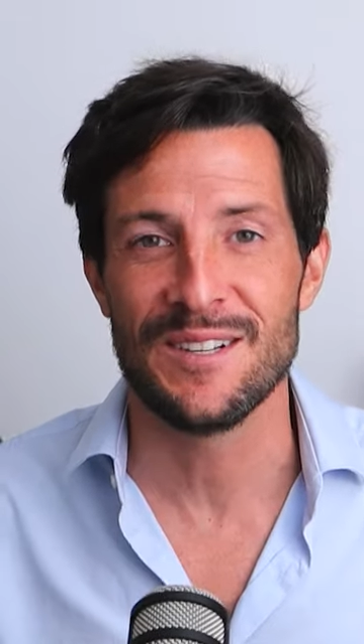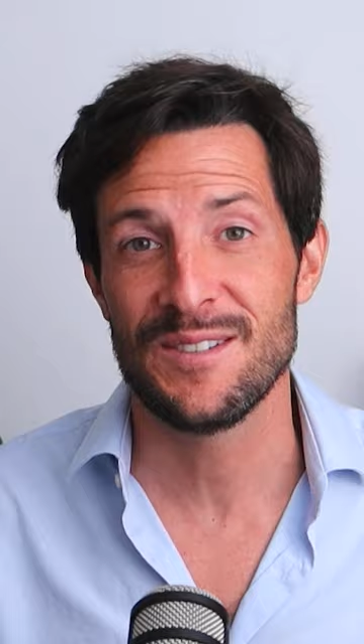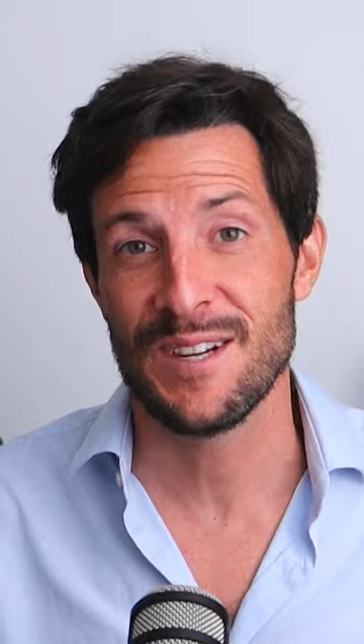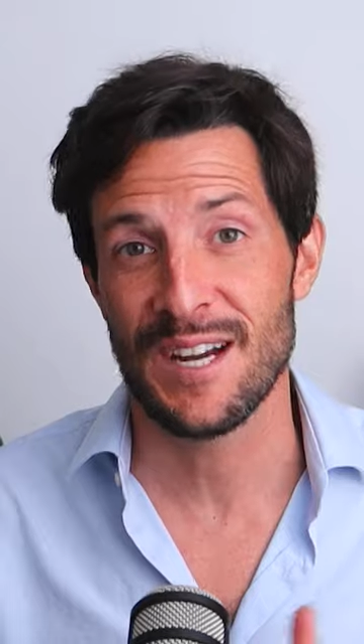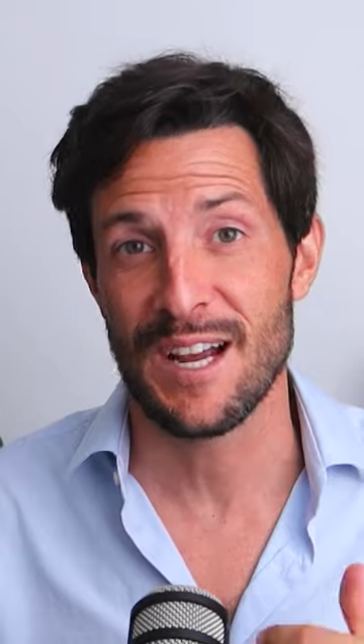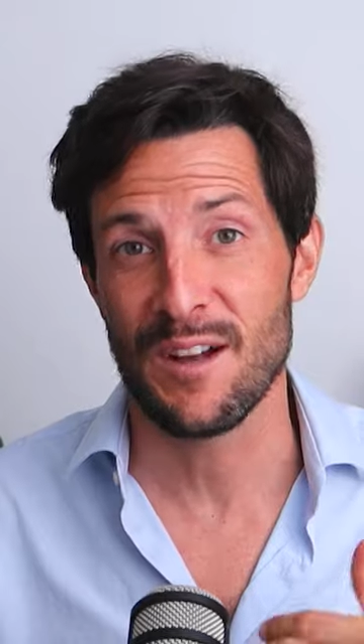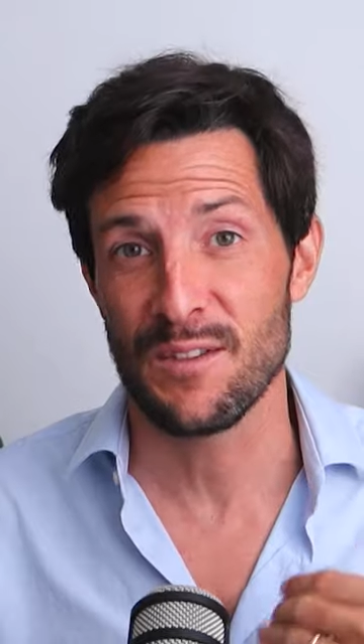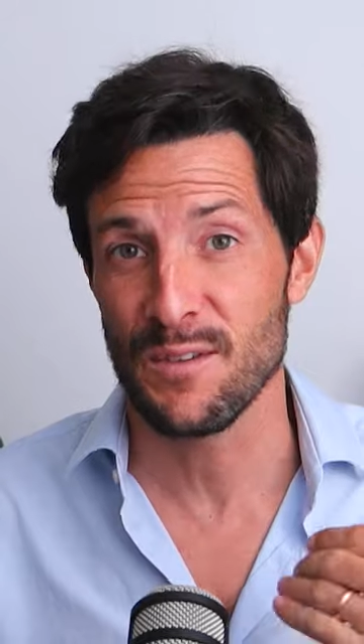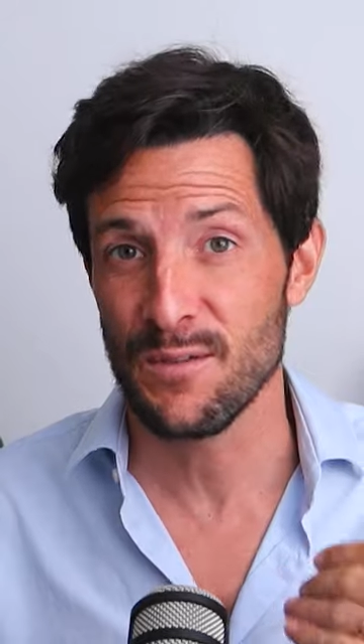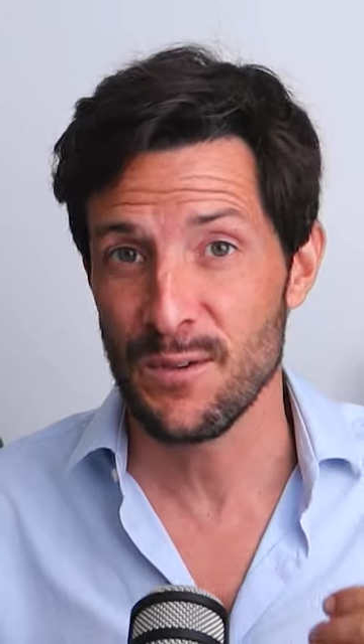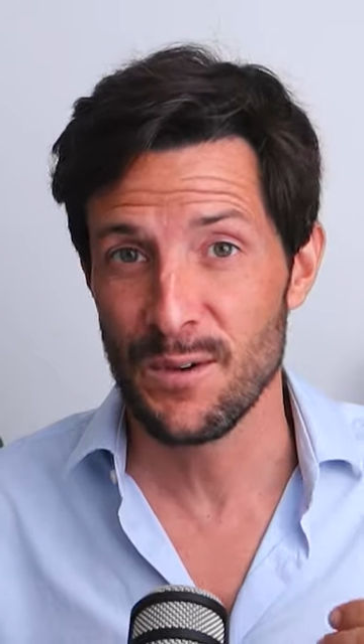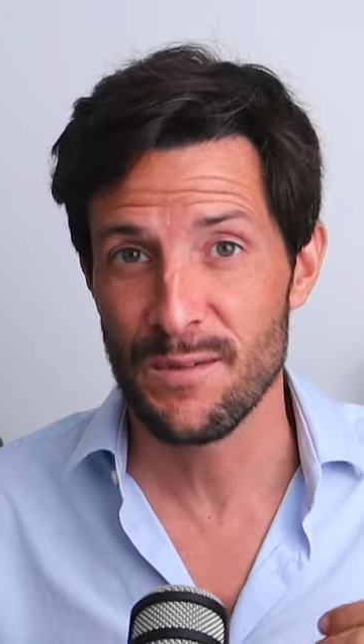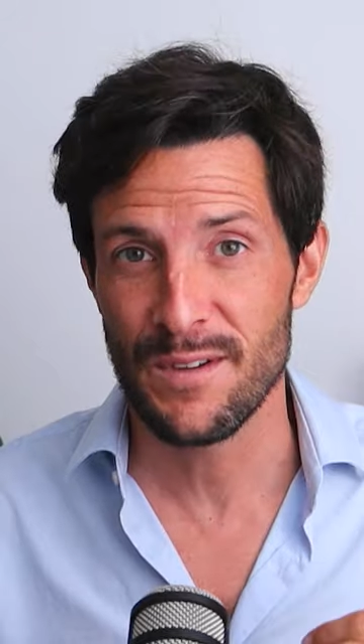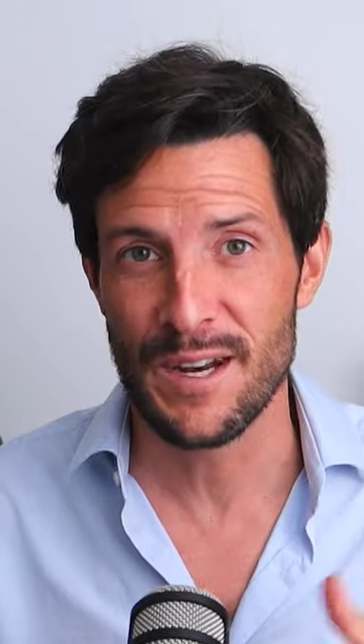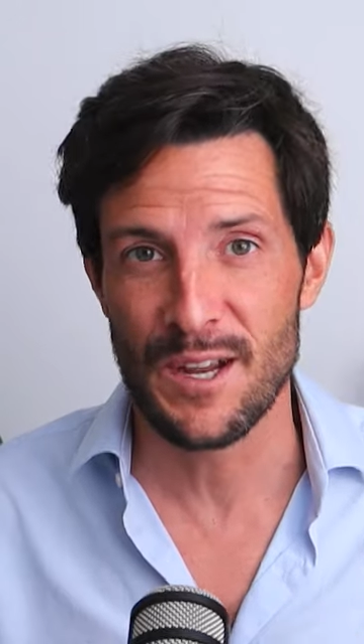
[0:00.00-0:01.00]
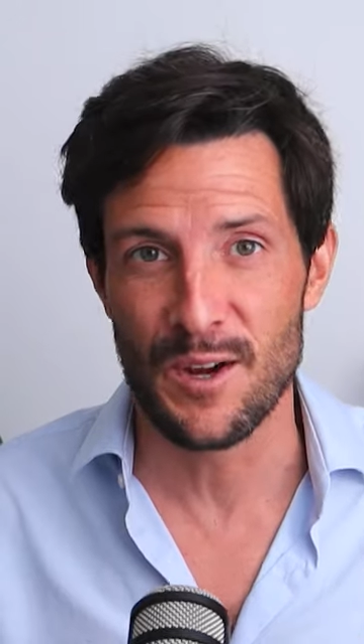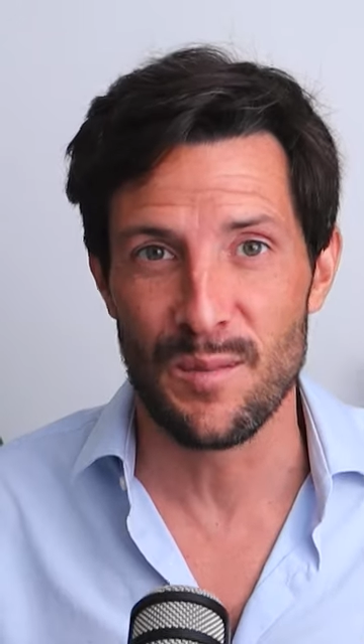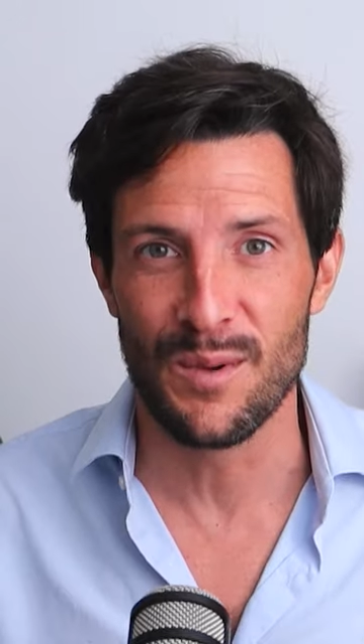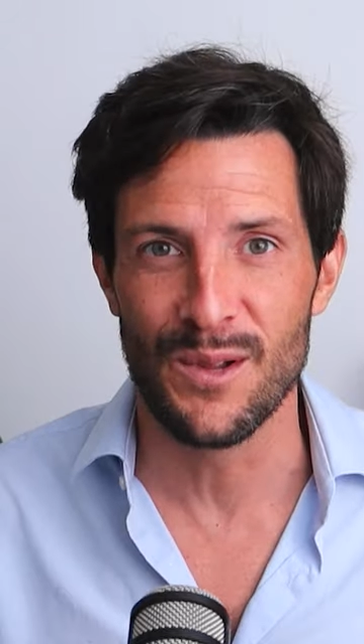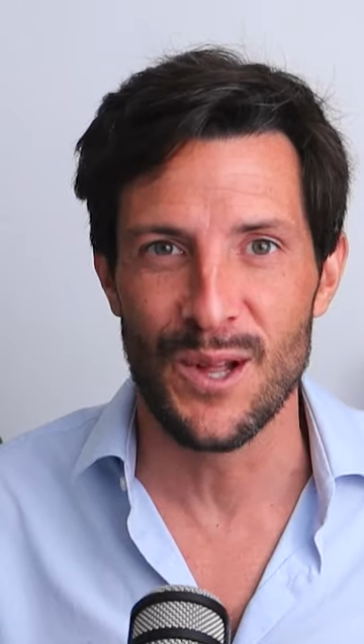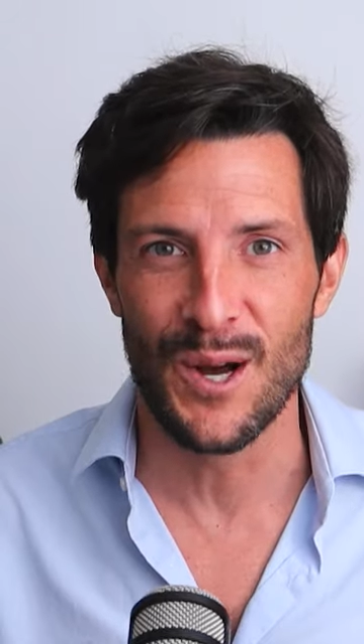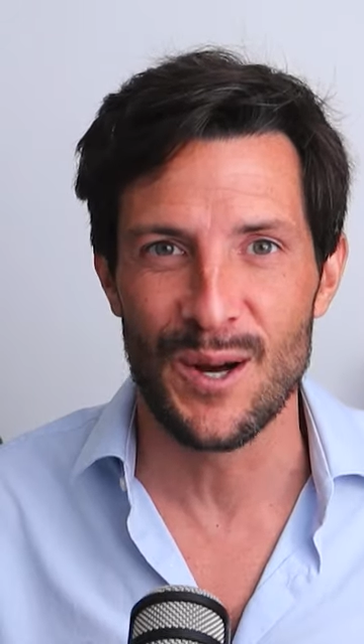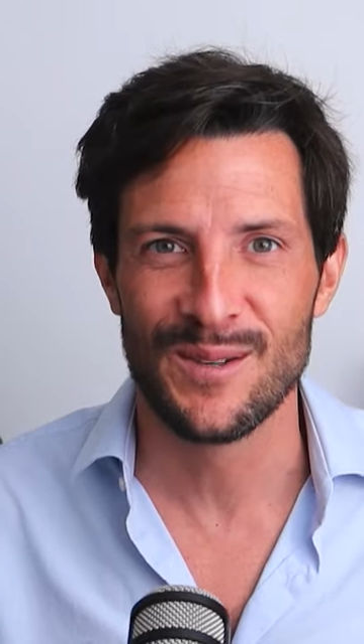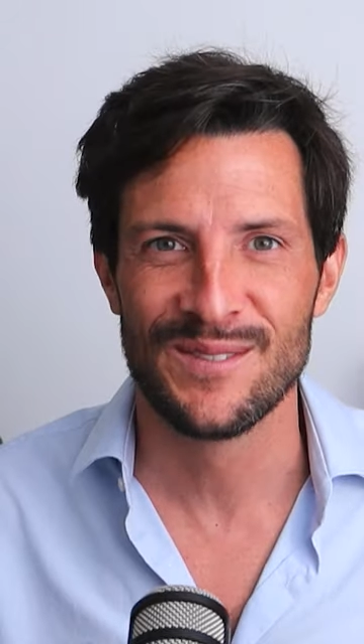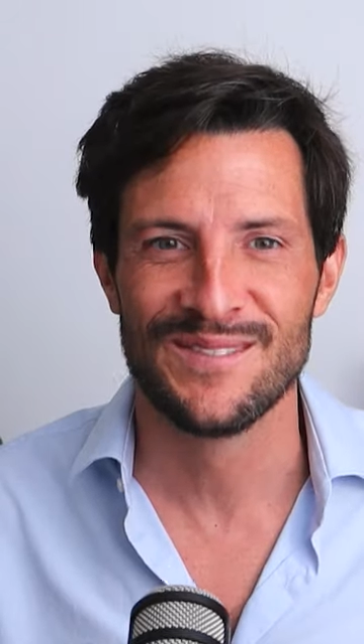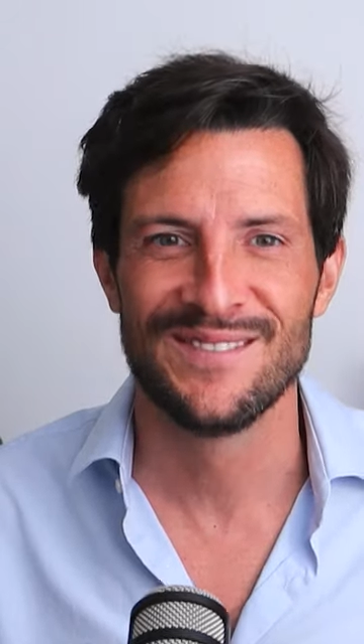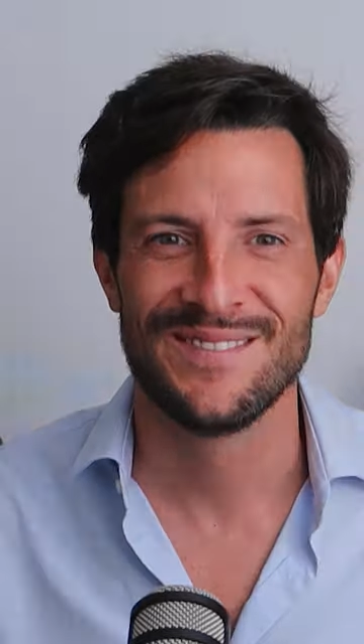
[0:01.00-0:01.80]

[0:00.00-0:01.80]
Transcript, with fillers: check out the full video below.